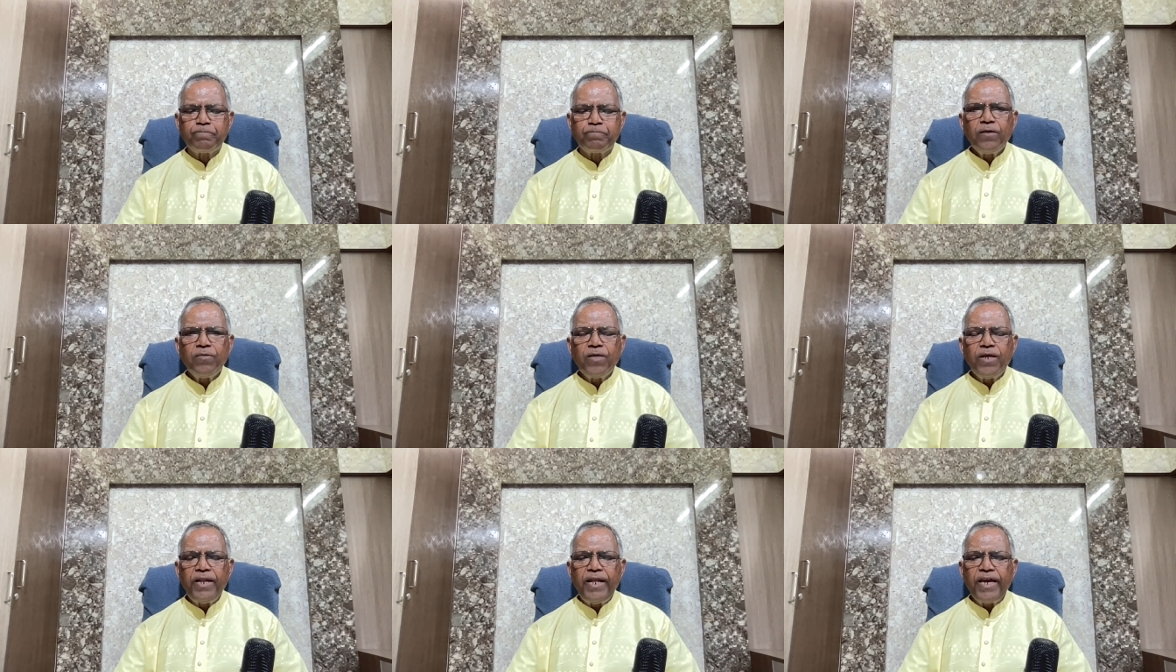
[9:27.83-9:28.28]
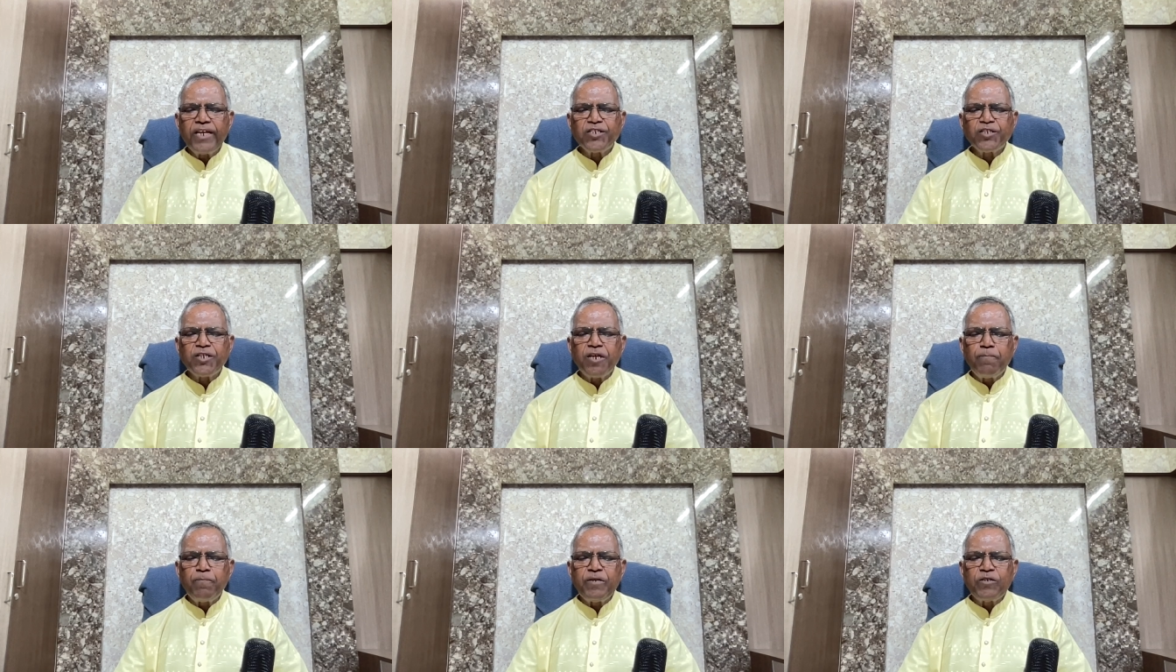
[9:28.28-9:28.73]
In the
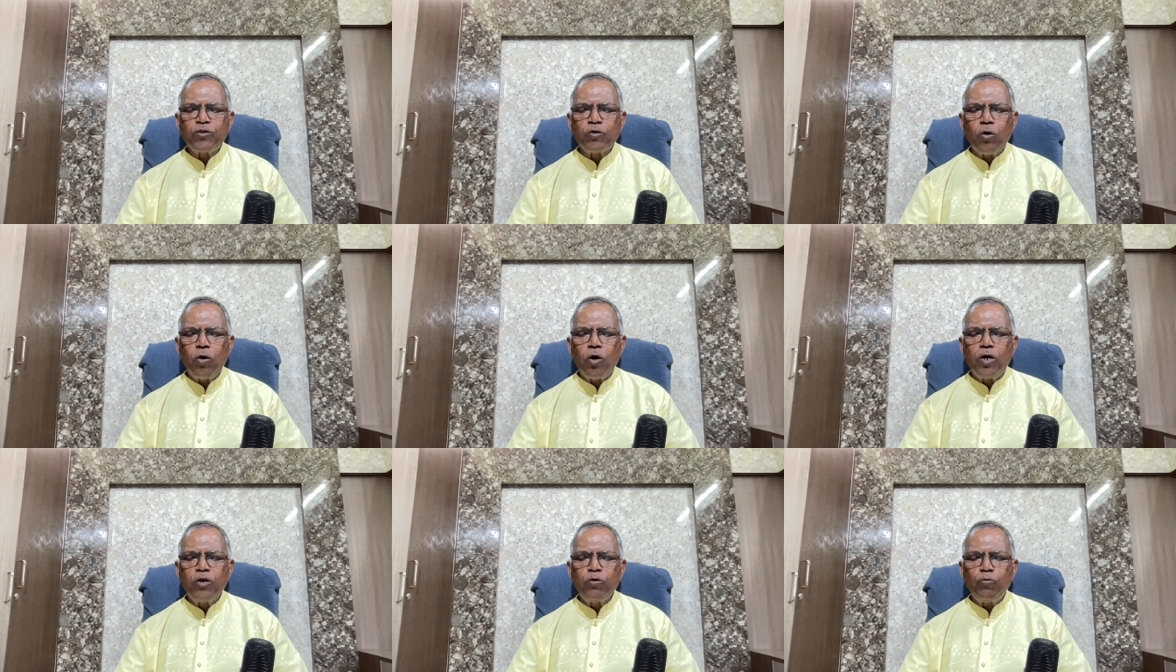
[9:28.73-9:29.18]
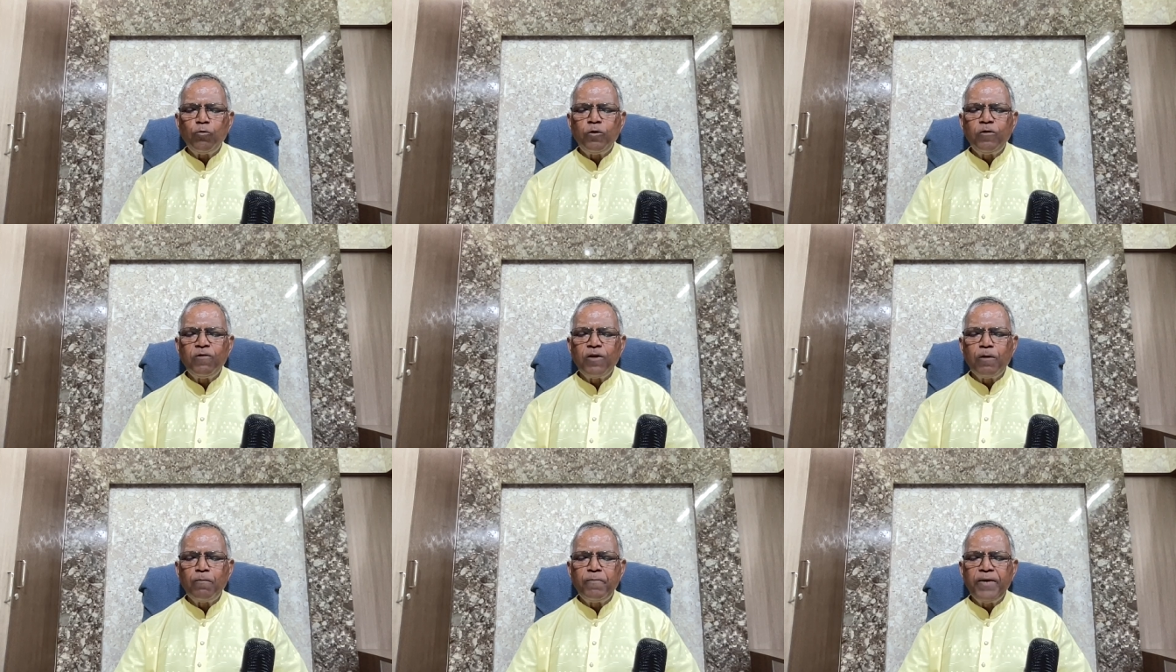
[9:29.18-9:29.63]
next episode,
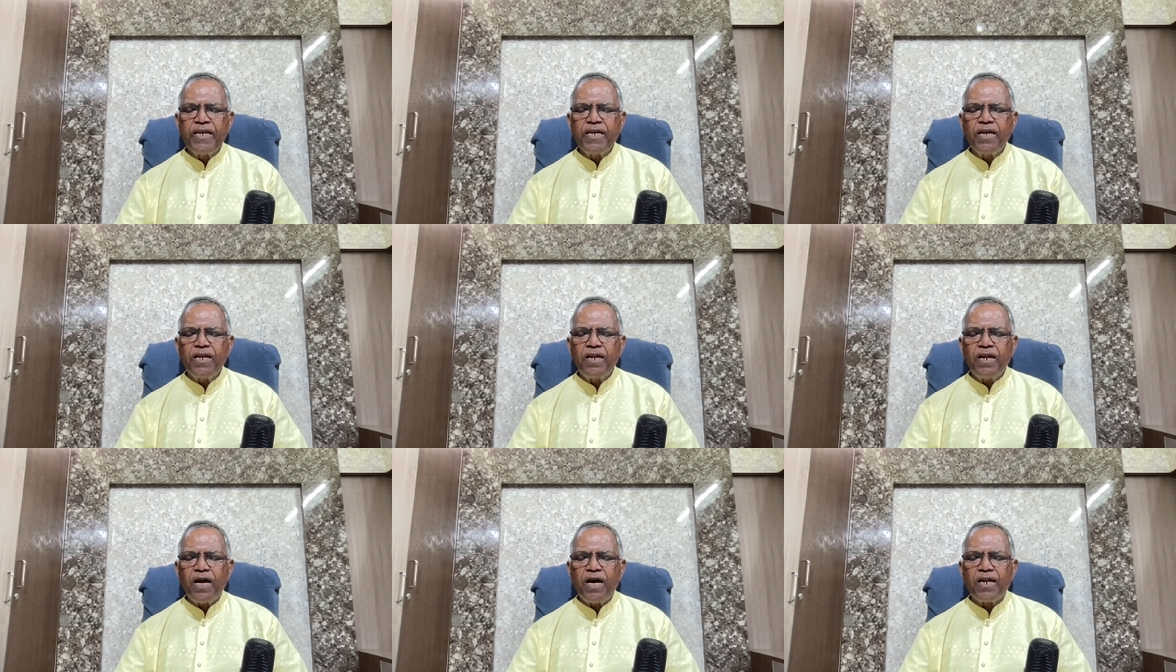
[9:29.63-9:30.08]
we will begin